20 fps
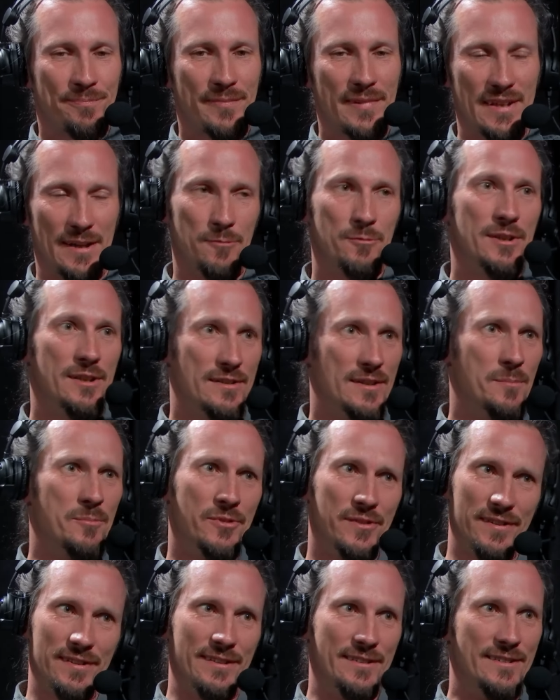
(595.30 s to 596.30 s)
yeah, we are
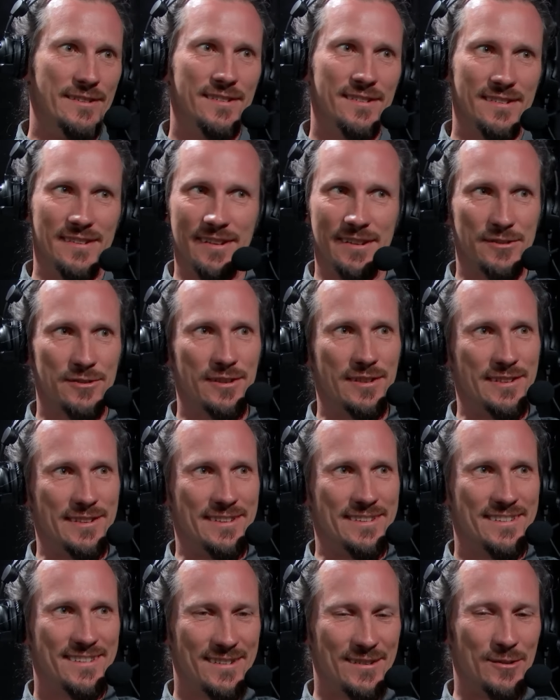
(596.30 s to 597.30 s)
demosceners, and
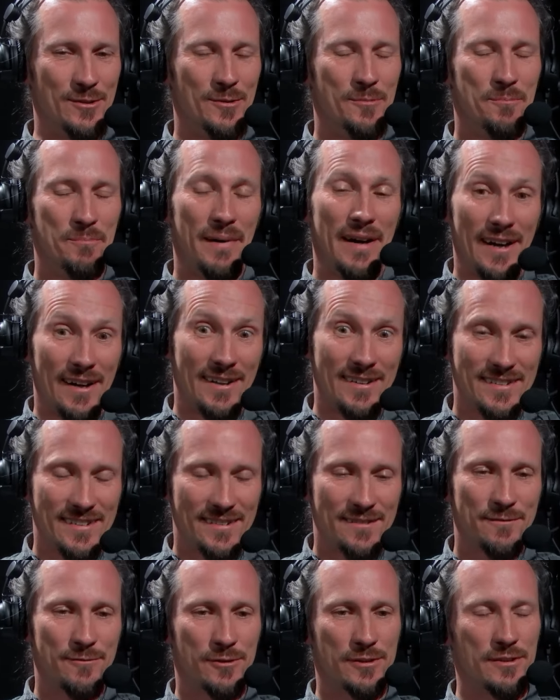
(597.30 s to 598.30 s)
actually, so, but
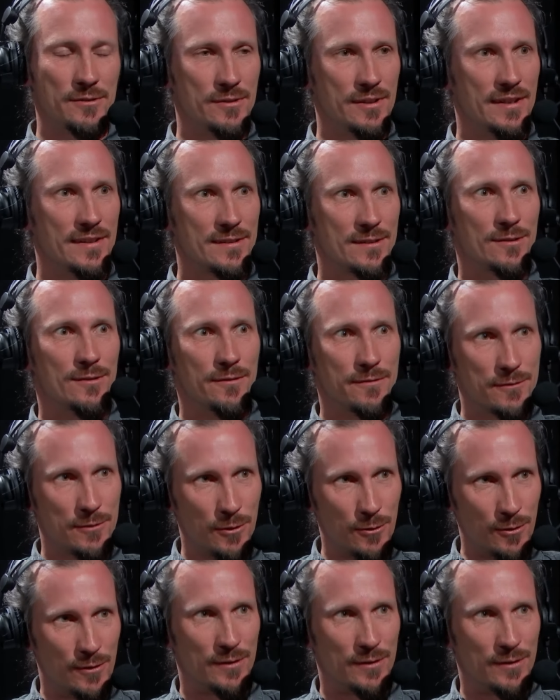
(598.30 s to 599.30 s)
for UNESCO, of
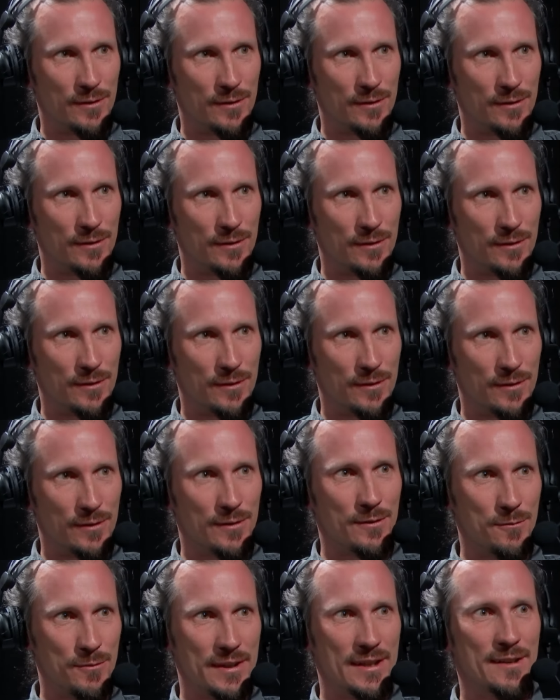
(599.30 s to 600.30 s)

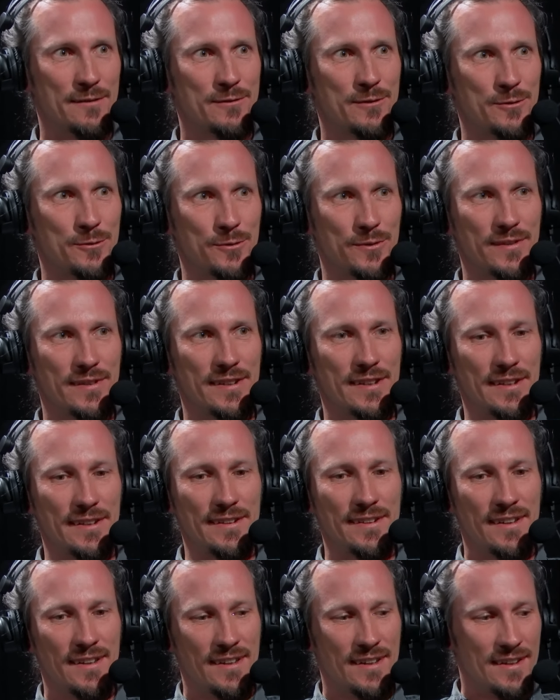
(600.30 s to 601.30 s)
course, we have to
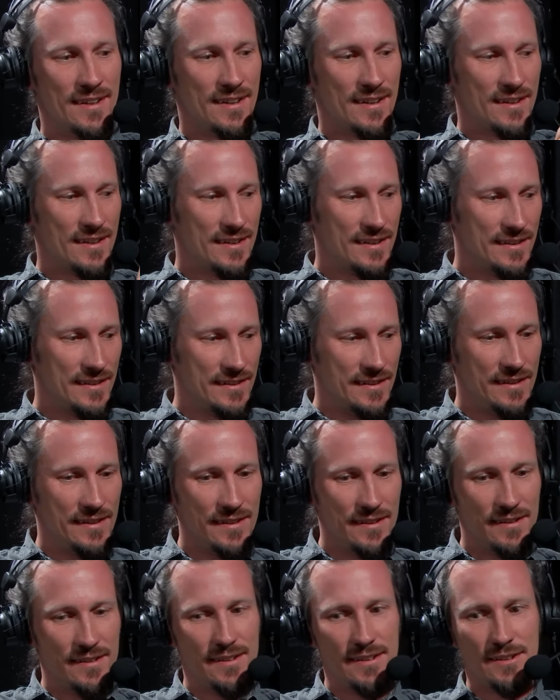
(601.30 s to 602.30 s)
say
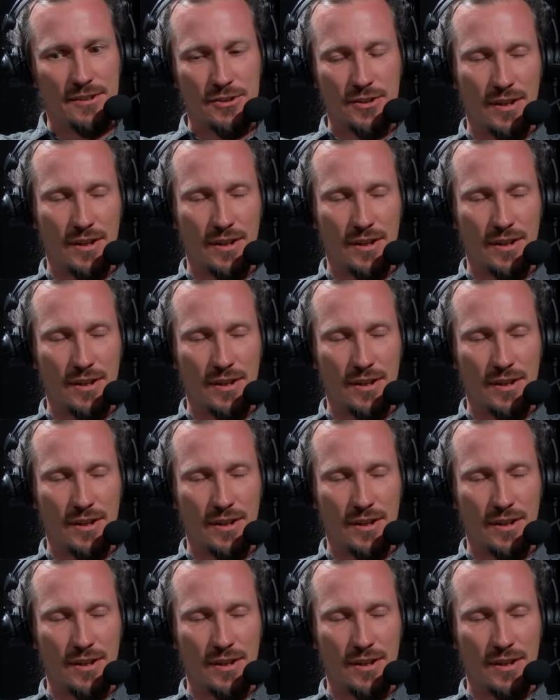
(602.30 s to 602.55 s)
each